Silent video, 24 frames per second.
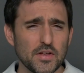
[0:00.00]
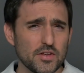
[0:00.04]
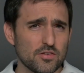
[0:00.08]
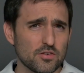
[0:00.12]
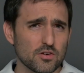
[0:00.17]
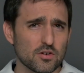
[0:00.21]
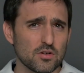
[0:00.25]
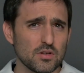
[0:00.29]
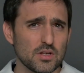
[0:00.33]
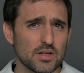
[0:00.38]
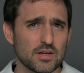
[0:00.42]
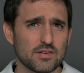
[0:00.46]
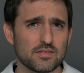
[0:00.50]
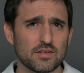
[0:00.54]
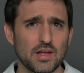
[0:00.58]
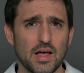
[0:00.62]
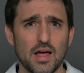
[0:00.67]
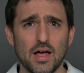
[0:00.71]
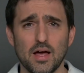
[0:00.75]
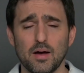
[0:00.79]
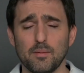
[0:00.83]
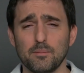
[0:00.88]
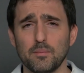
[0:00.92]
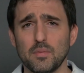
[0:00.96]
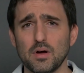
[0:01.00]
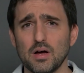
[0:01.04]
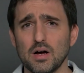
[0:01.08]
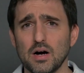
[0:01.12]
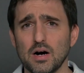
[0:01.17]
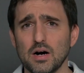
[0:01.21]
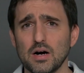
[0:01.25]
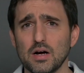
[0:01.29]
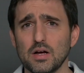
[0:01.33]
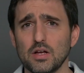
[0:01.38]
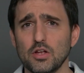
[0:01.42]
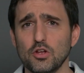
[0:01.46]
physical exam,
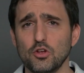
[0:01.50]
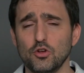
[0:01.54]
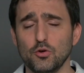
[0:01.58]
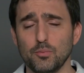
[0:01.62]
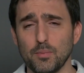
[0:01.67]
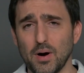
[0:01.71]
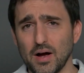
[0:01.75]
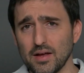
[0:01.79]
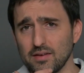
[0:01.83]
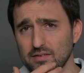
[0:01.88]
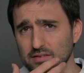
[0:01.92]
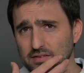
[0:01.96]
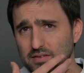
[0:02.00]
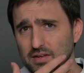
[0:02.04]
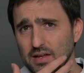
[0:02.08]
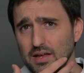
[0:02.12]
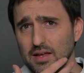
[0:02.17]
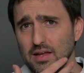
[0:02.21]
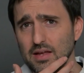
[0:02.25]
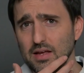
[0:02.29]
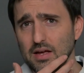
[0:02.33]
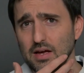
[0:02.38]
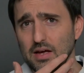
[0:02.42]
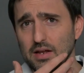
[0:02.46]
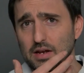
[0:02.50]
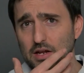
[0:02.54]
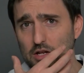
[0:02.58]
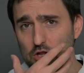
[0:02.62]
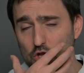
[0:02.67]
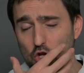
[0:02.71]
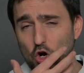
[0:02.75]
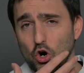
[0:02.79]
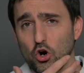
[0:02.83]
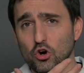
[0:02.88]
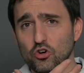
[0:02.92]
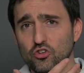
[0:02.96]
you might see an
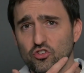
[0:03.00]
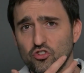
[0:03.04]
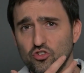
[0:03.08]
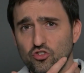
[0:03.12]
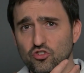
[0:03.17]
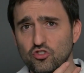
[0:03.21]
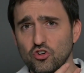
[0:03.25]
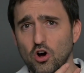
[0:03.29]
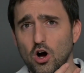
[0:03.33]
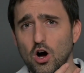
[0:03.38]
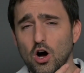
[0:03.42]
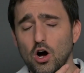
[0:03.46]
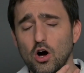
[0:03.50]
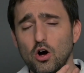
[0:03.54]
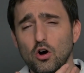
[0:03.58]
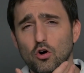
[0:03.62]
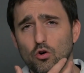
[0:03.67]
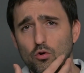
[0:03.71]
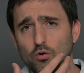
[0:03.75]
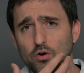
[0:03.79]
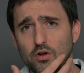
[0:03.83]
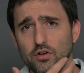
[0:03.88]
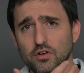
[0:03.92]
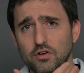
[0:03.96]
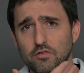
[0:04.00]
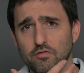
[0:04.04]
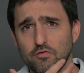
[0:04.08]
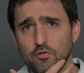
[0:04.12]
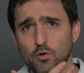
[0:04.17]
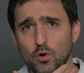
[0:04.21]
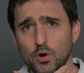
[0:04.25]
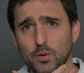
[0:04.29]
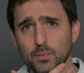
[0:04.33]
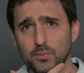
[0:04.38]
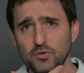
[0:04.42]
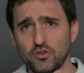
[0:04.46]
enlarged jaw or a
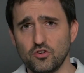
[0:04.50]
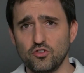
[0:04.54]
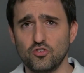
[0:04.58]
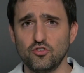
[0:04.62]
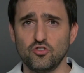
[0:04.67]
deformed